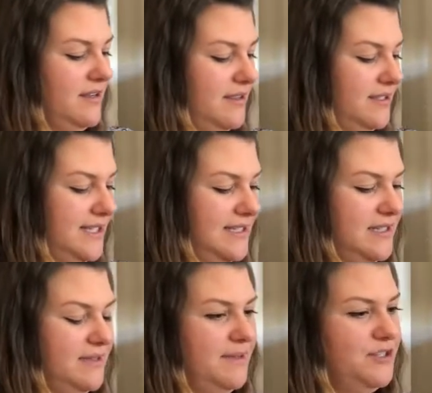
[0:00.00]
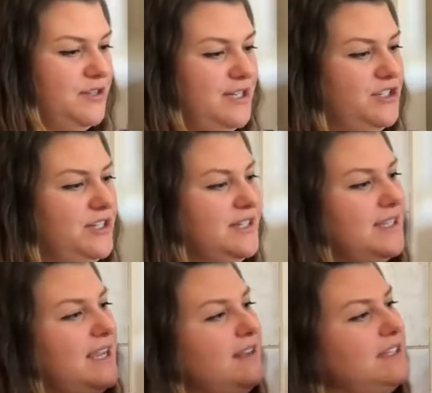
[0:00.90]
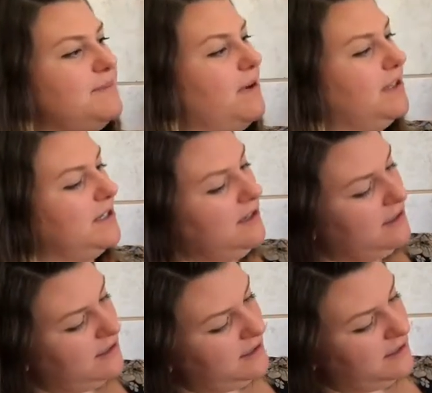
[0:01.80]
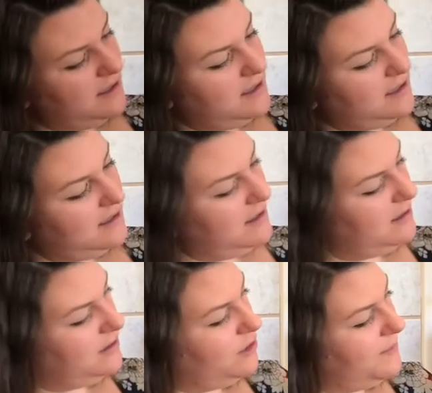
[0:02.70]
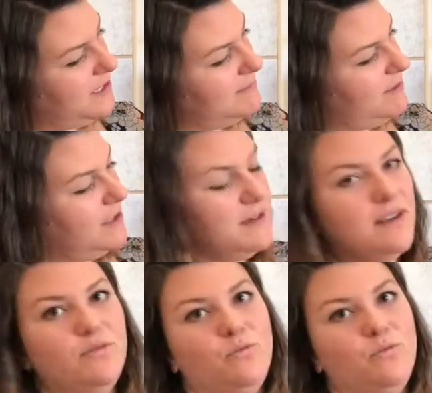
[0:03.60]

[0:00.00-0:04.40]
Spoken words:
sizes of measuring is just slightly smaller, a little bit smaller and